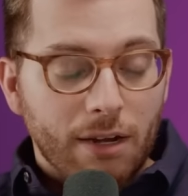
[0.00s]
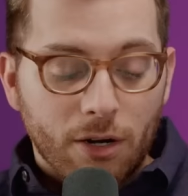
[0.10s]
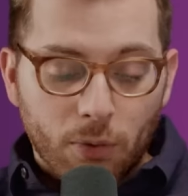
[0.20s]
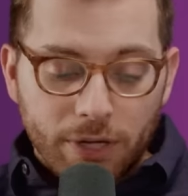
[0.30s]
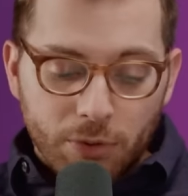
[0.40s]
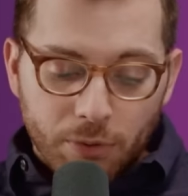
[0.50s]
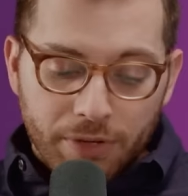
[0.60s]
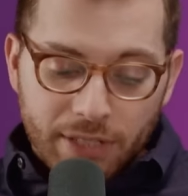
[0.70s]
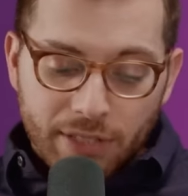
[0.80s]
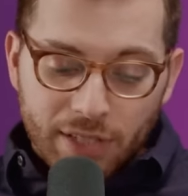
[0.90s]
According to a
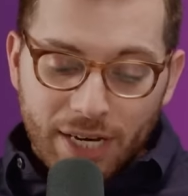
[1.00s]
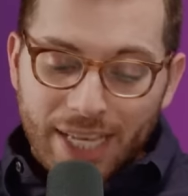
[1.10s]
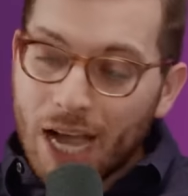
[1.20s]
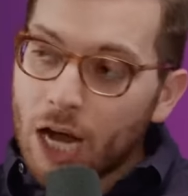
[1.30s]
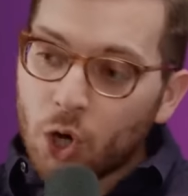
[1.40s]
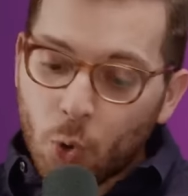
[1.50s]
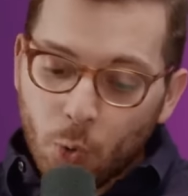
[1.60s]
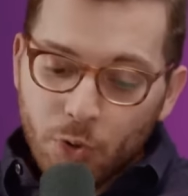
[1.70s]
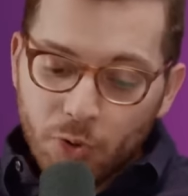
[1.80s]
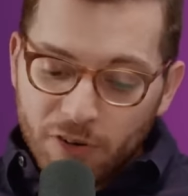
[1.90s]
recent study, a
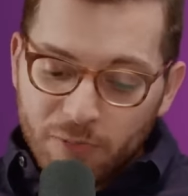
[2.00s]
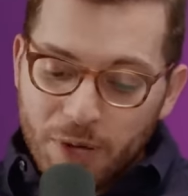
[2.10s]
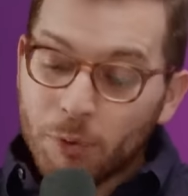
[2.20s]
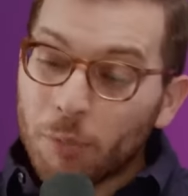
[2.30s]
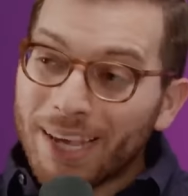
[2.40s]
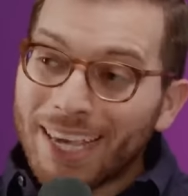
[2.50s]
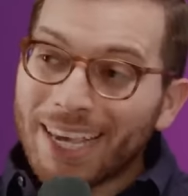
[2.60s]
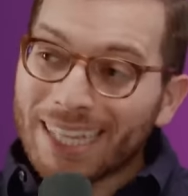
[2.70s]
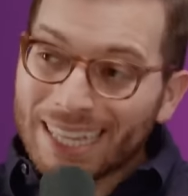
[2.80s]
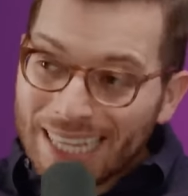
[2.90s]
quarter of people making
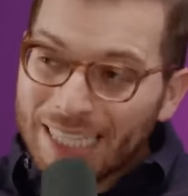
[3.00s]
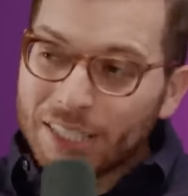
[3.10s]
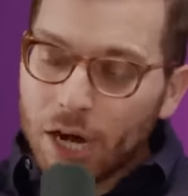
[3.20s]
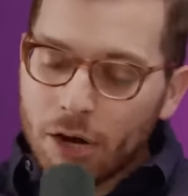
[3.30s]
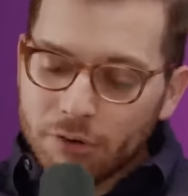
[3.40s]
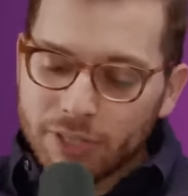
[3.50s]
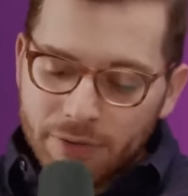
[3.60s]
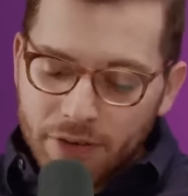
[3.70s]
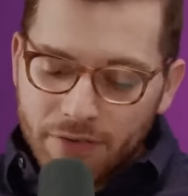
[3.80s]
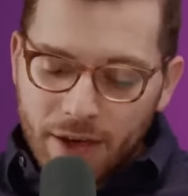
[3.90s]
at least
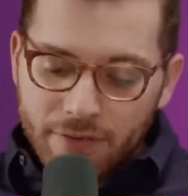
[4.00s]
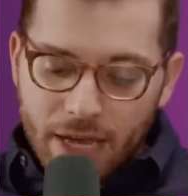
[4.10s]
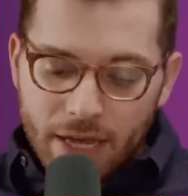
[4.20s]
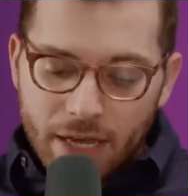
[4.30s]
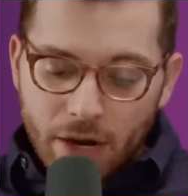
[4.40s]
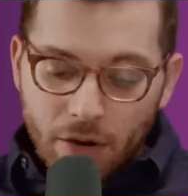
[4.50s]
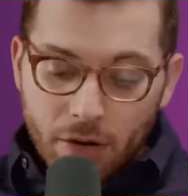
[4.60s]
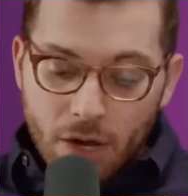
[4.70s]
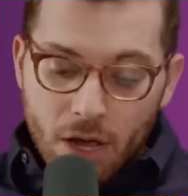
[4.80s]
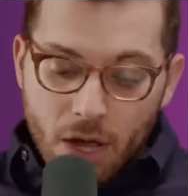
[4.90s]
175k a year,
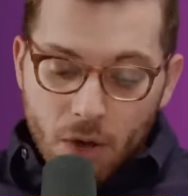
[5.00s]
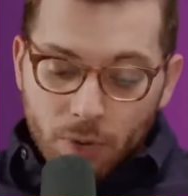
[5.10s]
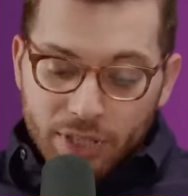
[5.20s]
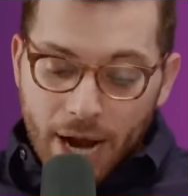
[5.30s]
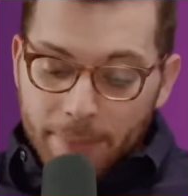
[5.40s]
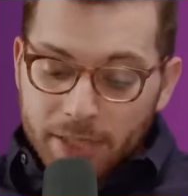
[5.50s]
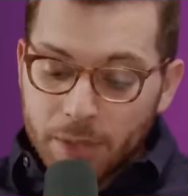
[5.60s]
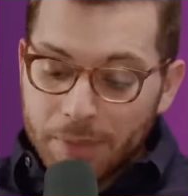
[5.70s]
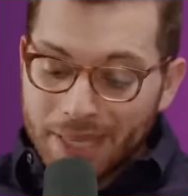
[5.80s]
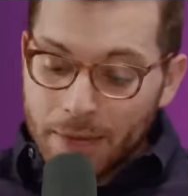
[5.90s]
which happens to
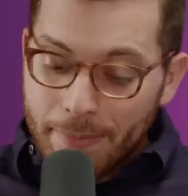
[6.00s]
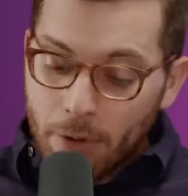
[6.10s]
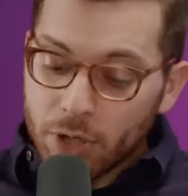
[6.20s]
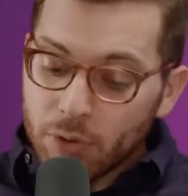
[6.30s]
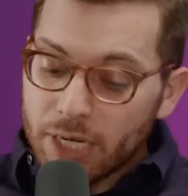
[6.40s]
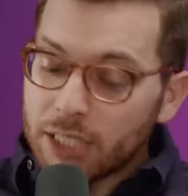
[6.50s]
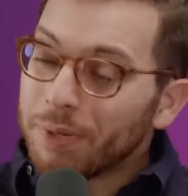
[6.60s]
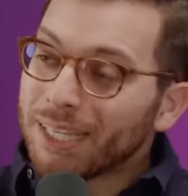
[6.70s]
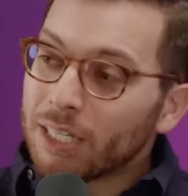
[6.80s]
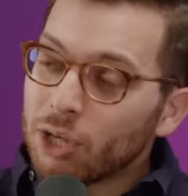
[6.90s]
be the amount you need to be
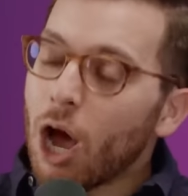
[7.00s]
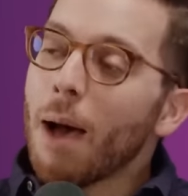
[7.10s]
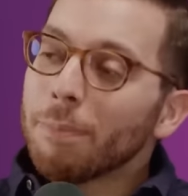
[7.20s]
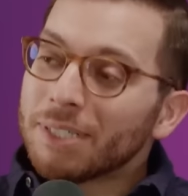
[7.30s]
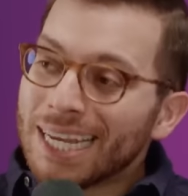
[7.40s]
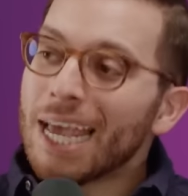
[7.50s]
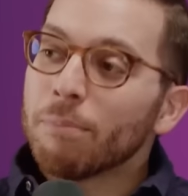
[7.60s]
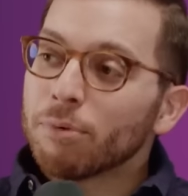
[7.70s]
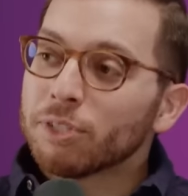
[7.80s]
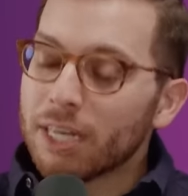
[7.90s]
in the top
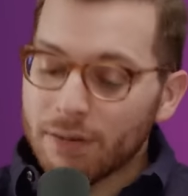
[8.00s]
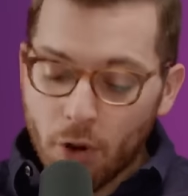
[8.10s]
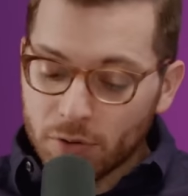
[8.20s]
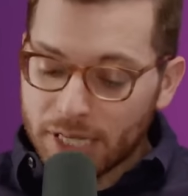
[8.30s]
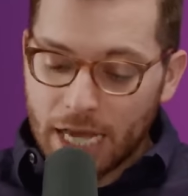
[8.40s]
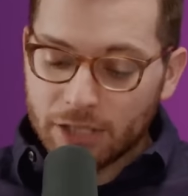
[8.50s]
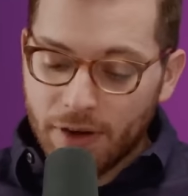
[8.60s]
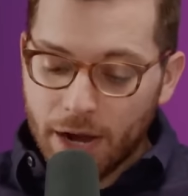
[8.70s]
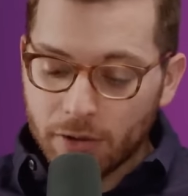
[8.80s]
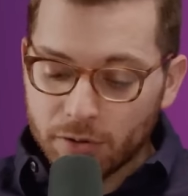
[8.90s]
10% of all tax
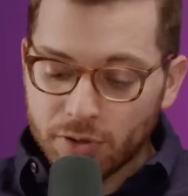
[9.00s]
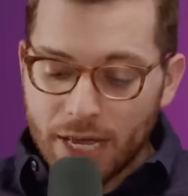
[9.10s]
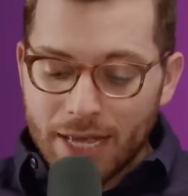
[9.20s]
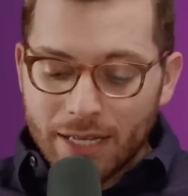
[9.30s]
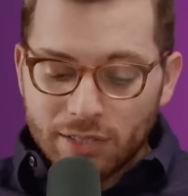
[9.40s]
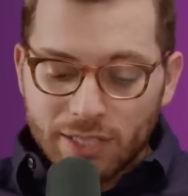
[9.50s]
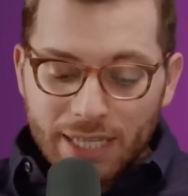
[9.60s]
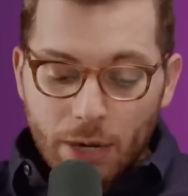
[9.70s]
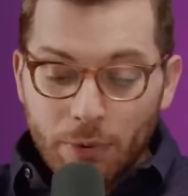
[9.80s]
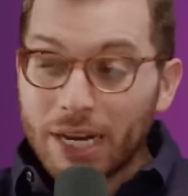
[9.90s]
filers, said
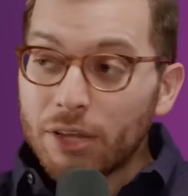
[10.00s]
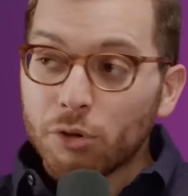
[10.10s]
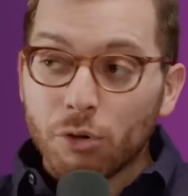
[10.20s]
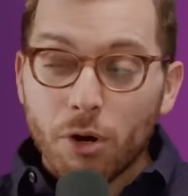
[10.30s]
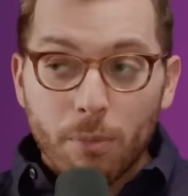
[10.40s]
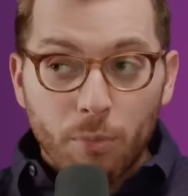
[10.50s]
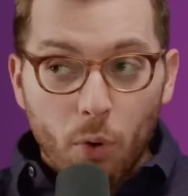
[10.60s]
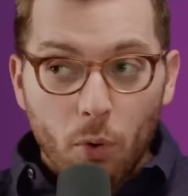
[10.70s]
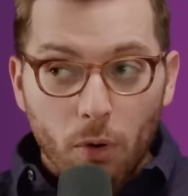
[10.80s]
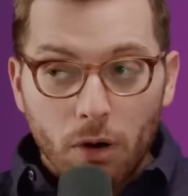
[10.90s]
they were either
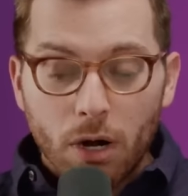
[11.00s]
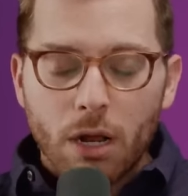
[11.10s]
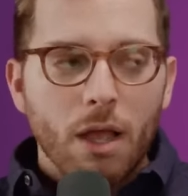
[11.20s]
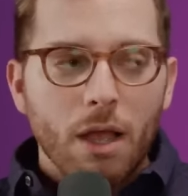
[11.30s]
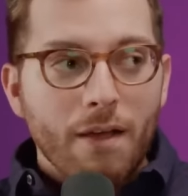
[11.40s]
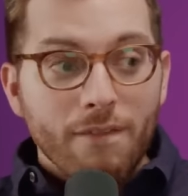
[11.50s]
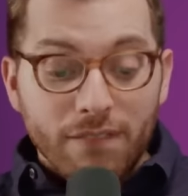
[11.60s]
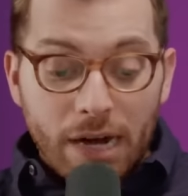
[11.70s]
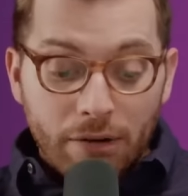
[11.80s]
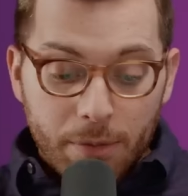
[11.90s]
poor,
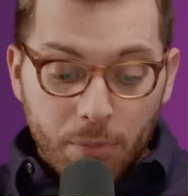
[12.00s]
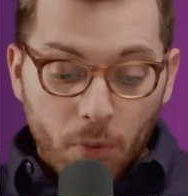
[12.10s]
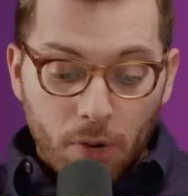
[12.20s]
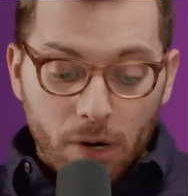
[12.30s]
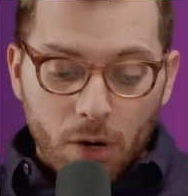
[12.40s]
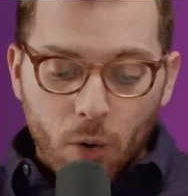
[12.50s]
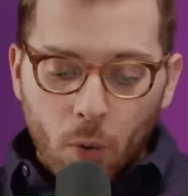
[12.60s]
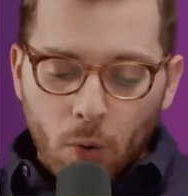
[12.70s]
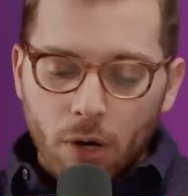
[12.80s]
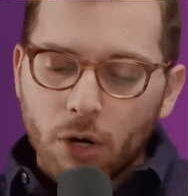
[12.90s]
very poor,
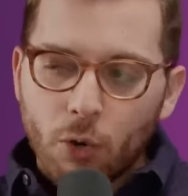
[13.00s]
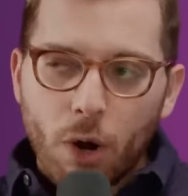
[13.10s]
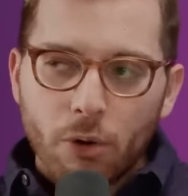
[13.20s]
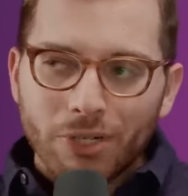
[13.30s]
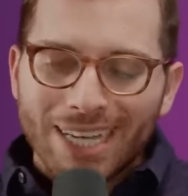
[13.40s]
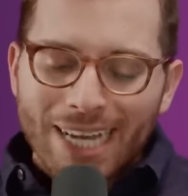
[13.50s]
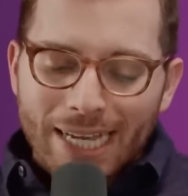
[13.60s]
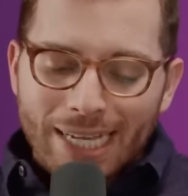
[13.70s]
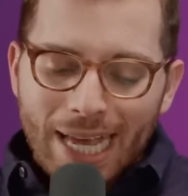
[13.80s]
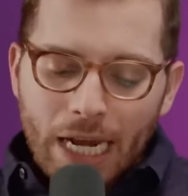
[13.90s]
or quote,
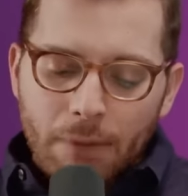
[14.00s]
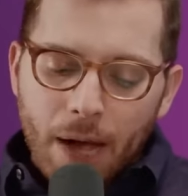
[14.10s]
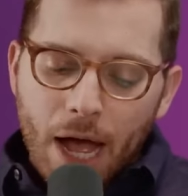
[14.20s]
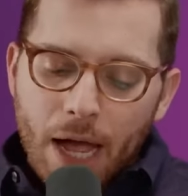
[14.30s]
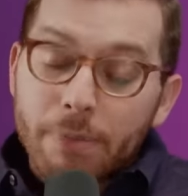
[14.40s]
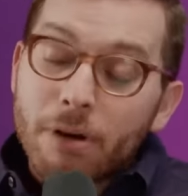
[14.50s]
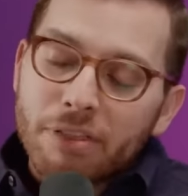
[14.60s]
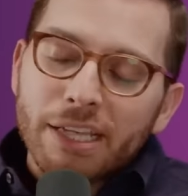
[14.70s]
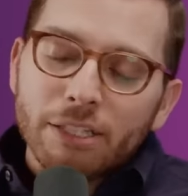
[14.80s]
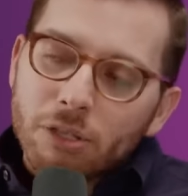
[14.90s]
getting by but
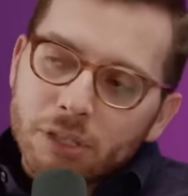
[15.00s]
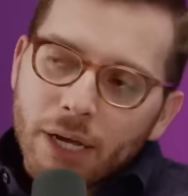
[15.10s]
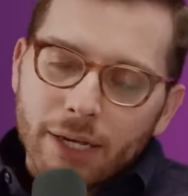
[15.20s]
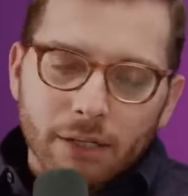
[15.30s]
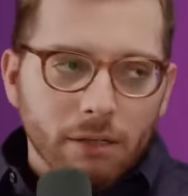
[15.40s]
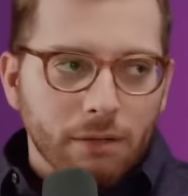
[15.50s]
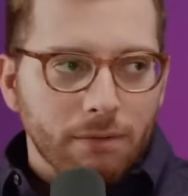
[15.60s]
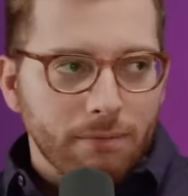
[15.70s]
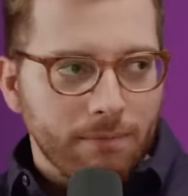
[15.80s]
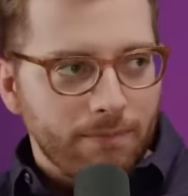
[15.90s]
things are tight.
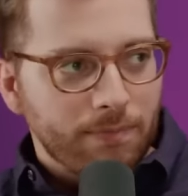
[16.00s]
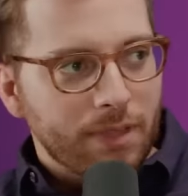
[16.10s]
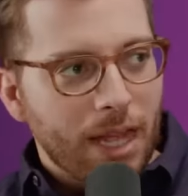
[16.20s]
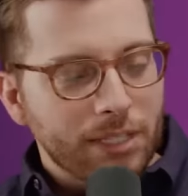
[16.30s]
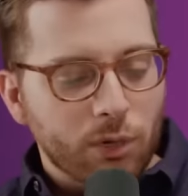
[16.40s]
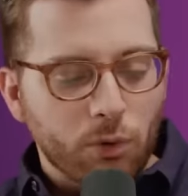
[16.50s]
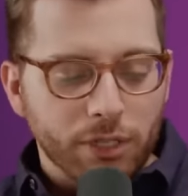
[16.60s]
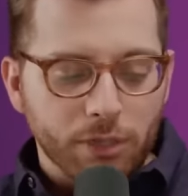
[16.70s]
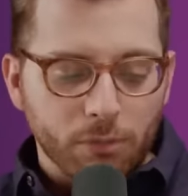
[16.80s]
Yep. That's according to